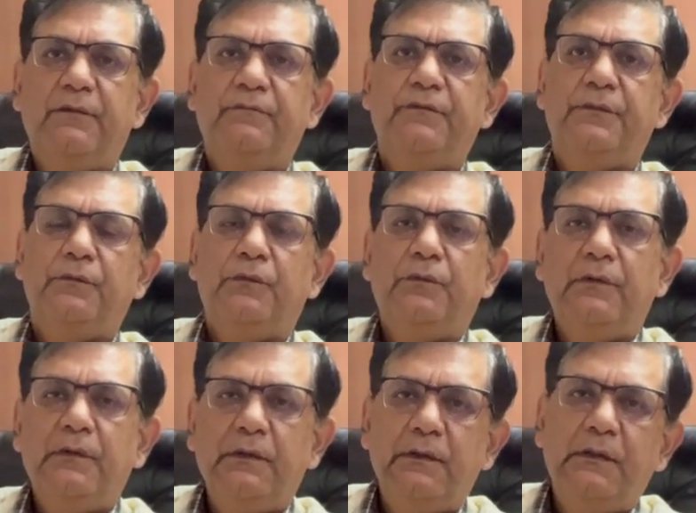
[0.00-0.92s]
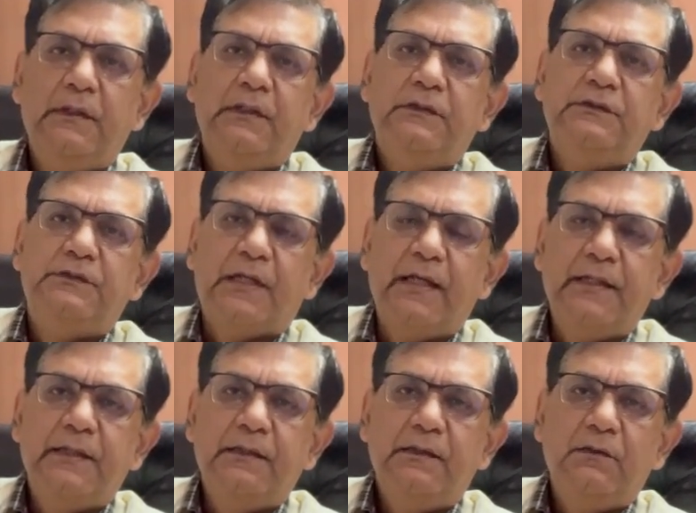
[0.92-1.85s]
femoral
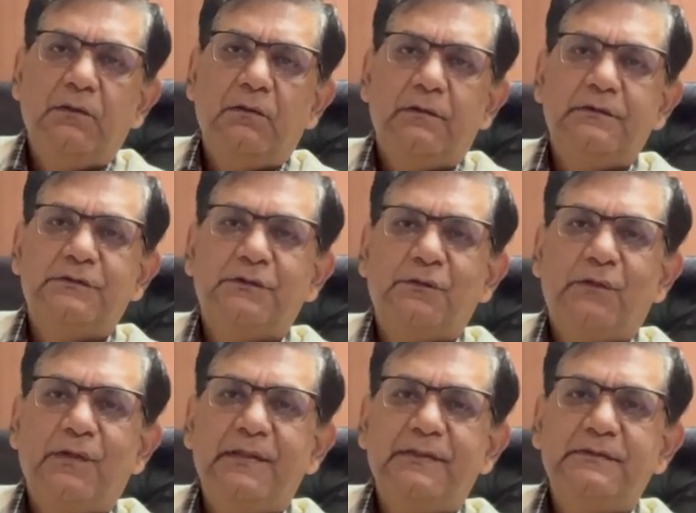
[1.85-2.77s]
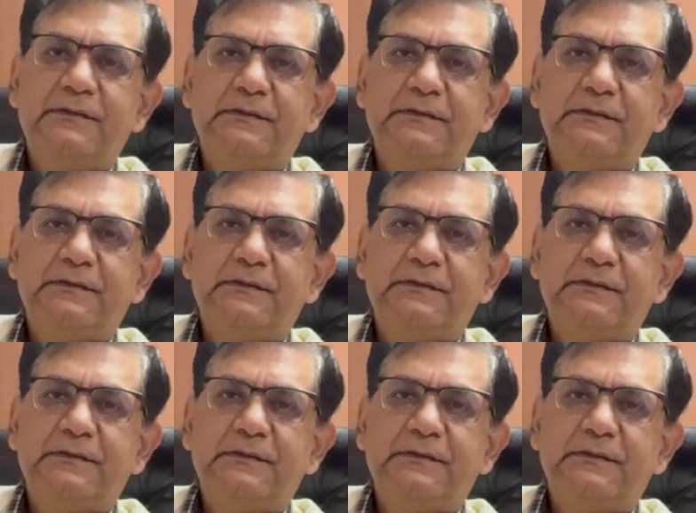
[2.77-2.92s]
triangle, also called as the